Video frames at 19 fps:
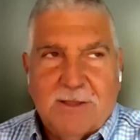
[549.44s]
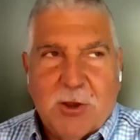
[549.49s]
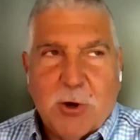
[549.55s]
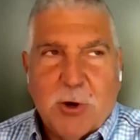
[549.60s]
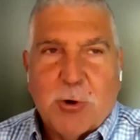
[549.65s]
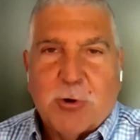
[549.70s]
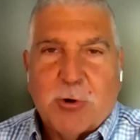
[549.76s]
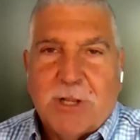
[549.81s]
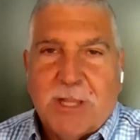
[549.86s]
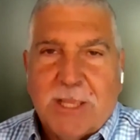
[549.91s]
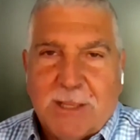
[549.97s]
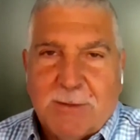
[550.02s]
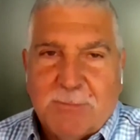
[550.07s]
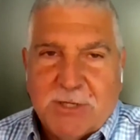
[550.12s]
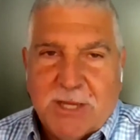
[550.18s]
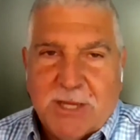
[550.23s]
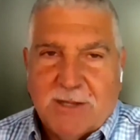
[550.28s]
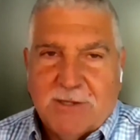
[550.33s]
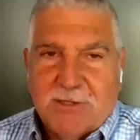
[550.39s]
hurdling
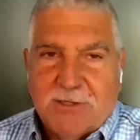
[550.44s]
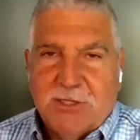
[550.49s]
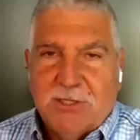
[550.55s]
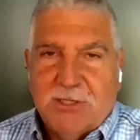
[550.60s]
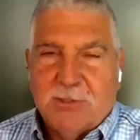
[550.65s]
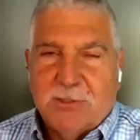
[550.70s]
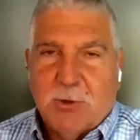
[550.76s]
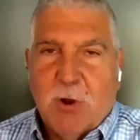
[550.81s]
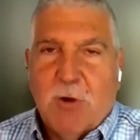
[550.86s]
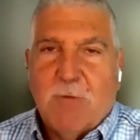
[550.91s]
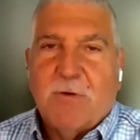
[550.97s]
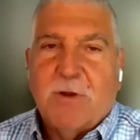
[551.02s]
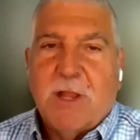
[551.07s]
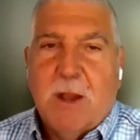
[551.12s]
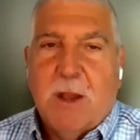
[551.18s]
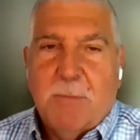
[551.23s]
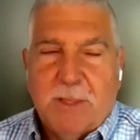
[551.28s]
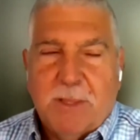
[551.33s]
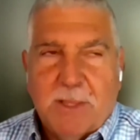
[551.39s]
objections or
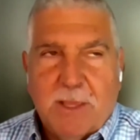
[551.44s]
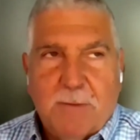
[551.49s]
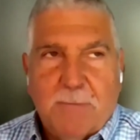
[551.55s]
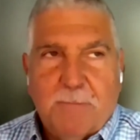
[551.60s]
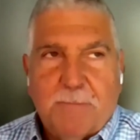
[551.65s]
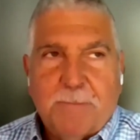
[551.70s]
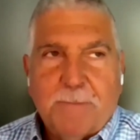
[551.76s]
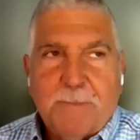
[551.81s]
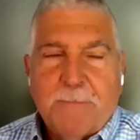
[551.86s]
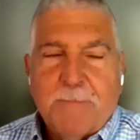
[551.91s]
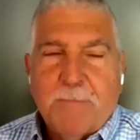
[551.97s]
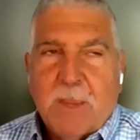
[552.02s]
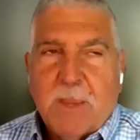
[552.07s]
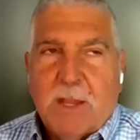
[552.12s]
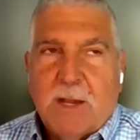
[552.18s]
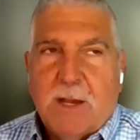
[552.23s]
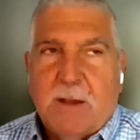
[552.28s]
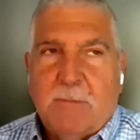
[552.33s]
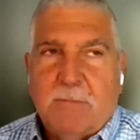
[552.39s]
overcoming them,
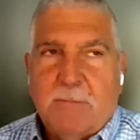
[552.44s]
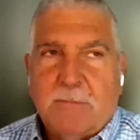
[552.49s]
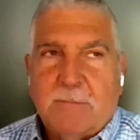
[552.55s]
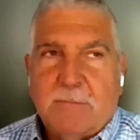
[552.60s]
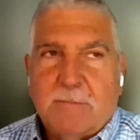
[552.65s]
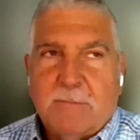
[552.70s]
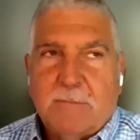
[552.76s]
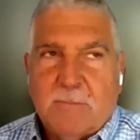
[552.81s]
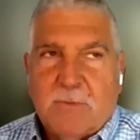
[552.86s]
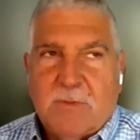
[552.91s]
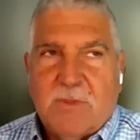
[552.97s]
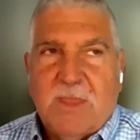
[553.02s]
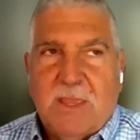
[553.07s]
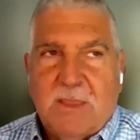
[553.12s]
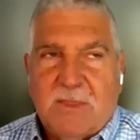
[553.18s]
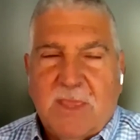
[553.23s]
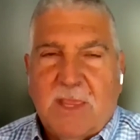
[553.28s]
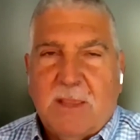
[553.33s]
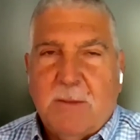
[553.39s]

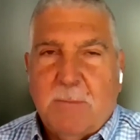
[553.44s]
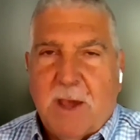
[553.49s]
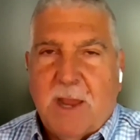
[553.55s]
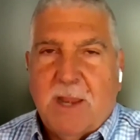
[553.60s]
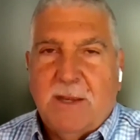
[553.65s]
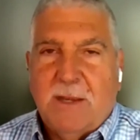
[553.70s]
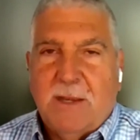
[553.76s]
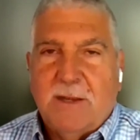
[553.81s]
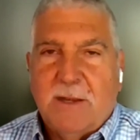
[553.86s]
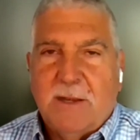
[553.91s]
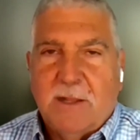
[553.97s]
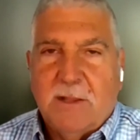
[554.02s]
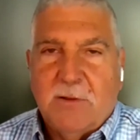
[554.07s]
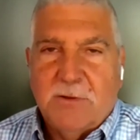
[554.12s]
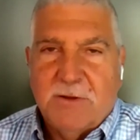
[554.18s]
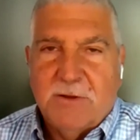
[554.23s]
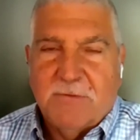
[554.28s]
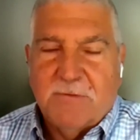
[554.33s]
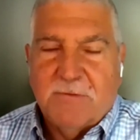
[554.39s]
think about it in a
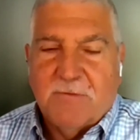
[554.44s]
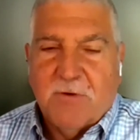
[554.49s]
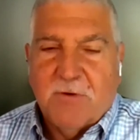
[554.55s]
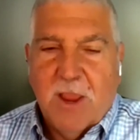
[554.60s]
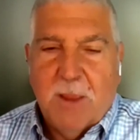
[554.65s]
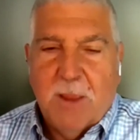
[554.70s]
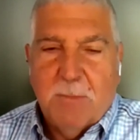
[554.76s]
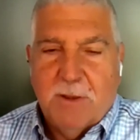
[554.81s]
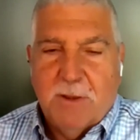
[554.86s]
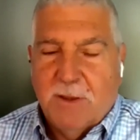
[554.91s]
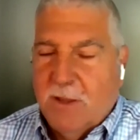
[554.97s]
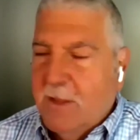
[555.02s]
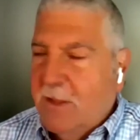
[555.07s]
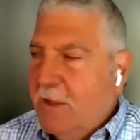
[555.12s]
little different frame. And